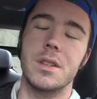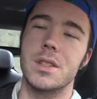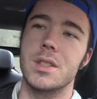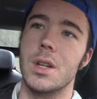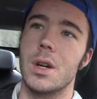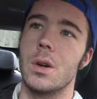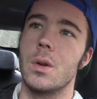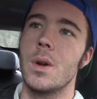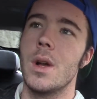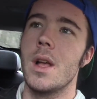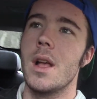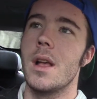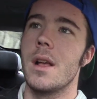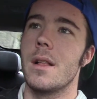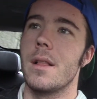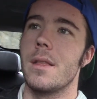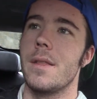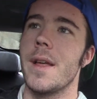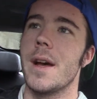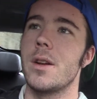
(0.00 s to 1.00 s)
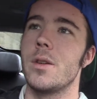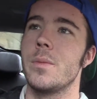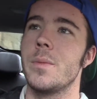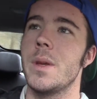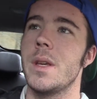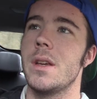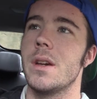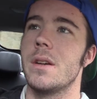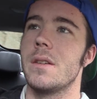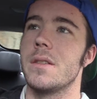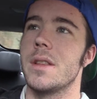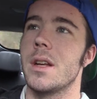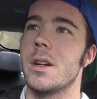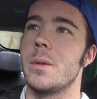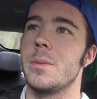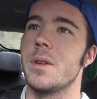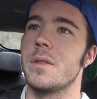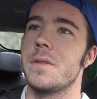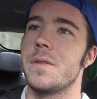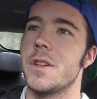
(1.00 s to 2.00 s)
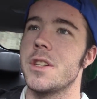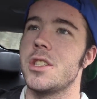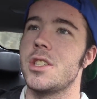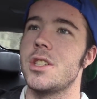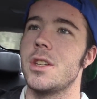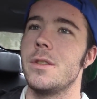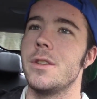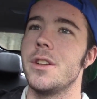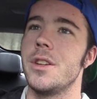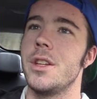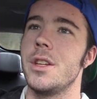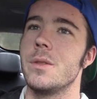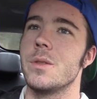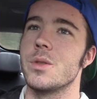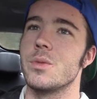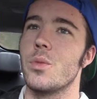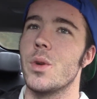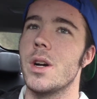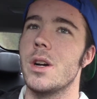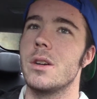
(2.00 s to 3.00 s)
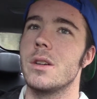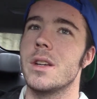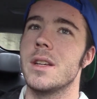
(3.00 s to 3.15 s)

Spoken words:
So that'll be a fun show to do as well,